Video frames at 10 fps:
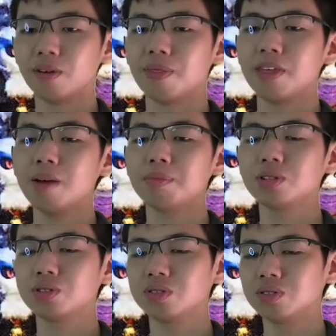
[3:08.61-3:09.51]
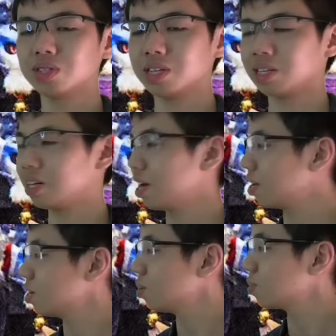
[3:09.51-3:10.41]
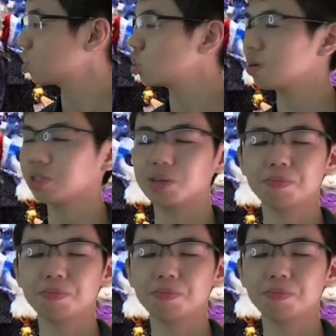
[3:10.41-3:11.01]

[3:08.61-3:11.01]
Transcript: From them introducing their newest